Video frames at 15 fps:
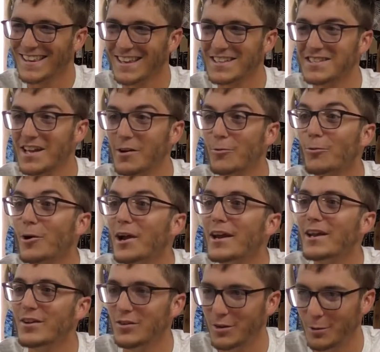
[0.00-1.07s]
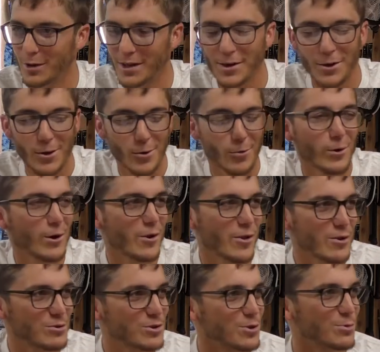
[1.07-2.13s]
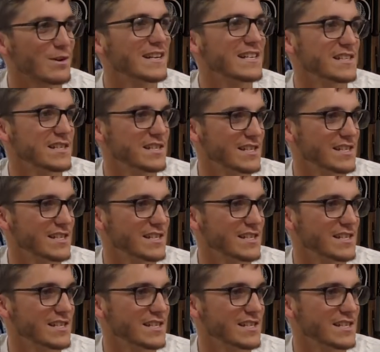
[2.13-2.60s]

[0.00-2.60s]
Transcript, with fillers: Let's get right into it. What are those three easy